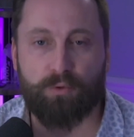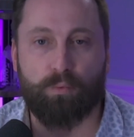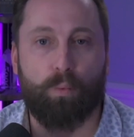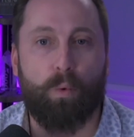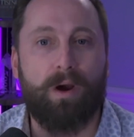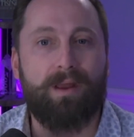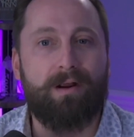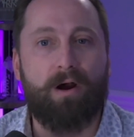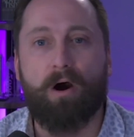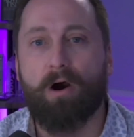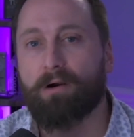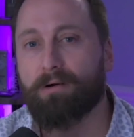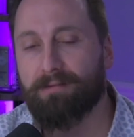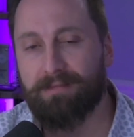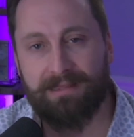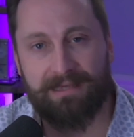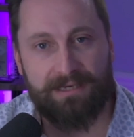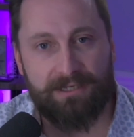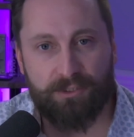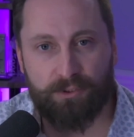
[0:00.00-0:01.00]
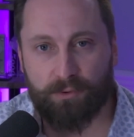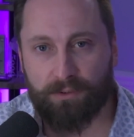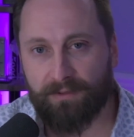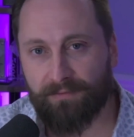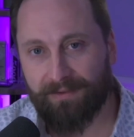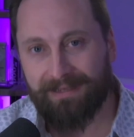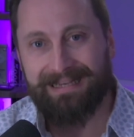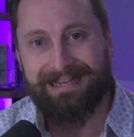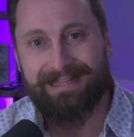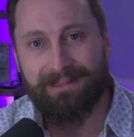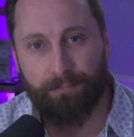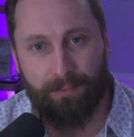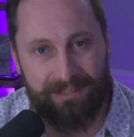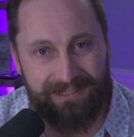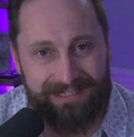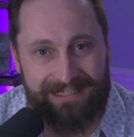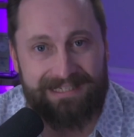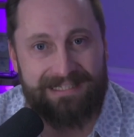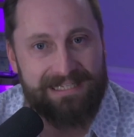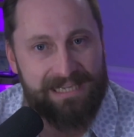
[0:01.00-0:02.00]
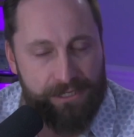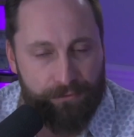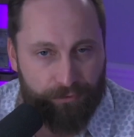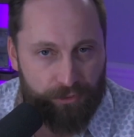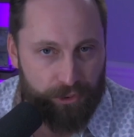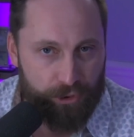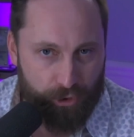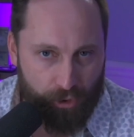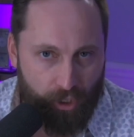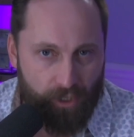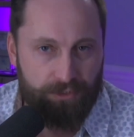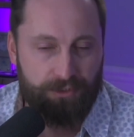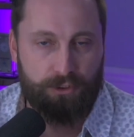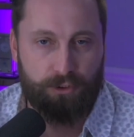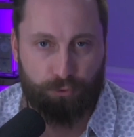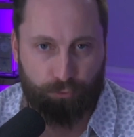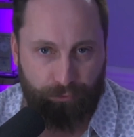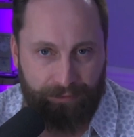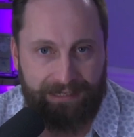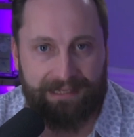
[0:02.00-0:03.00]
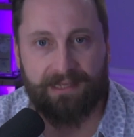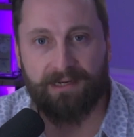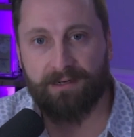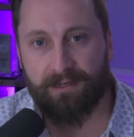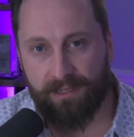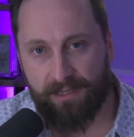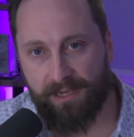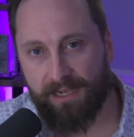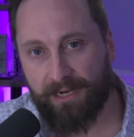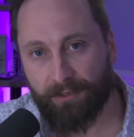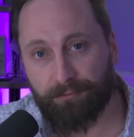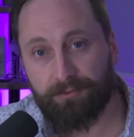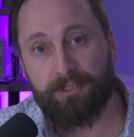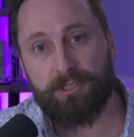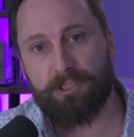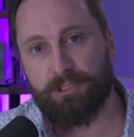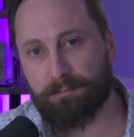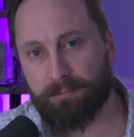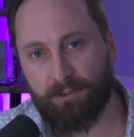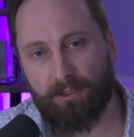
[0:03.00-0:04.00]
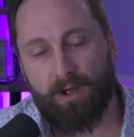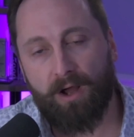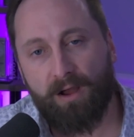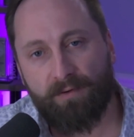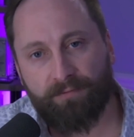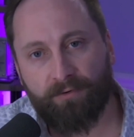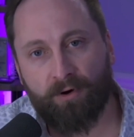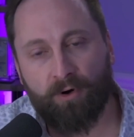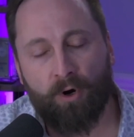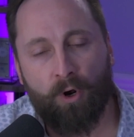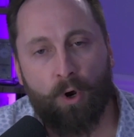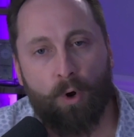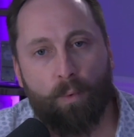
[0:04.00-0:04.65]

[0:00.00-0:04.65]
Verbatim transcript: What are the sort of, what's the secret sauce to creating an, irresistible offer,